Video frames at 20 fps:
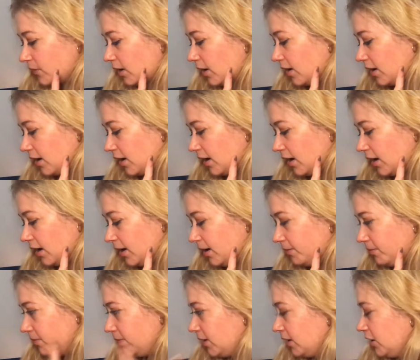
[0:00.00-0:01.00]

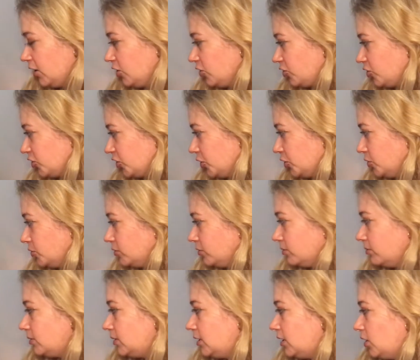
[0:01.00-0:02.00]
um, shoe,
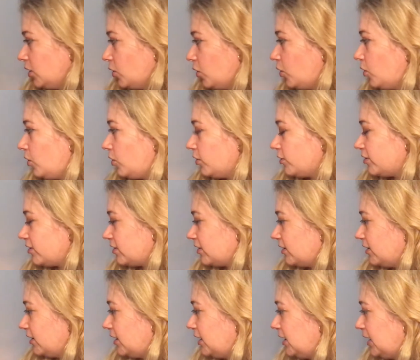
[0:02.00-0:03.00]
horse,
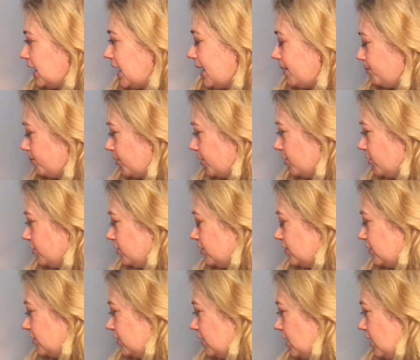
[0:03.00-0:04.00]

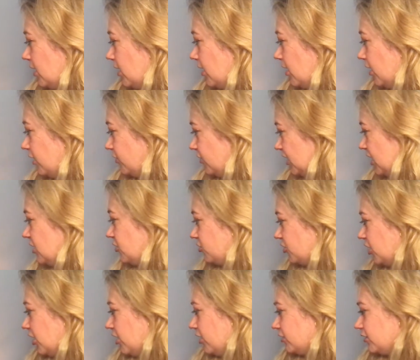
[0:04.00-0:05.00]
lamppost, uh,
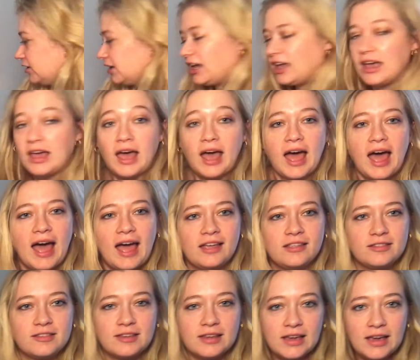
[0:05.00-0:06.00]
t-shirt,
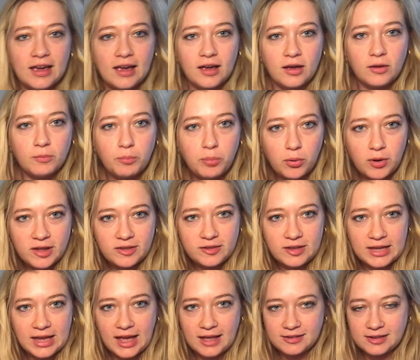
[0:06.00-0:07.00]
and
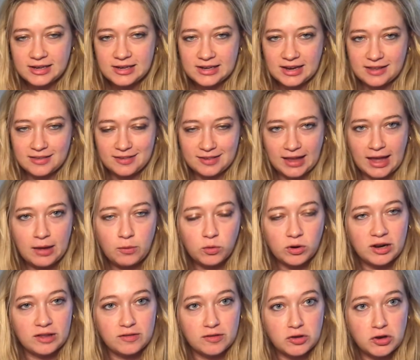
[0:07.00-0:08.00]
pointing at it and saying what
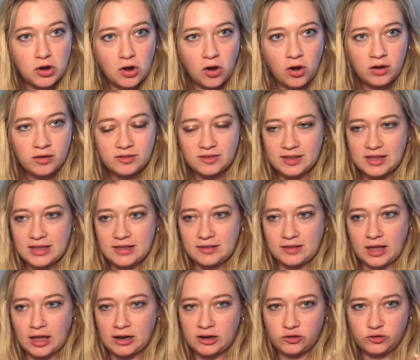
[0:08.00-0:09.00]
it's not is
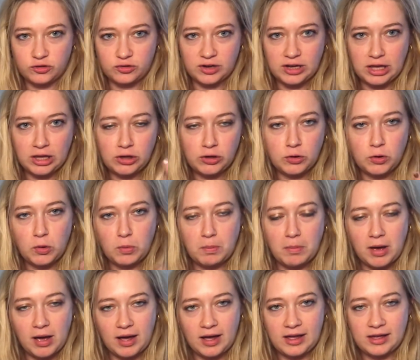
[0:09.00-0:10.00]
kind of tricking your
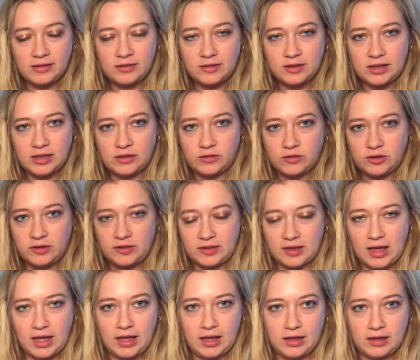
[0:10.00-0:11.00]
mind into
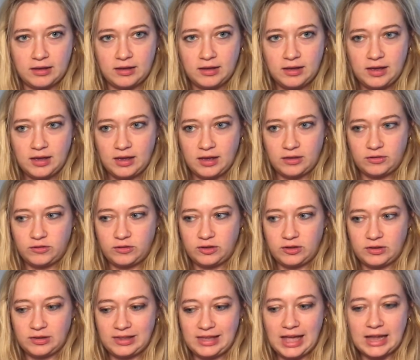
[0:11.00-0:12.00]
saying, to
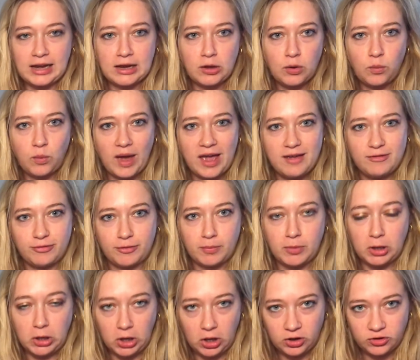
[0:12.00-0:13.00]
getting away from
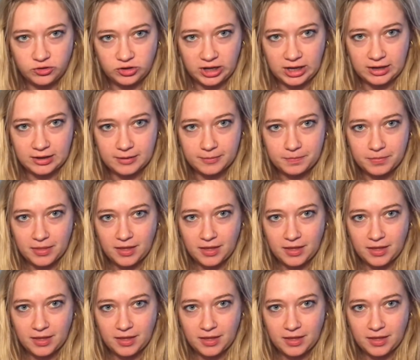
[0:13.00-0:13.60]
the logic.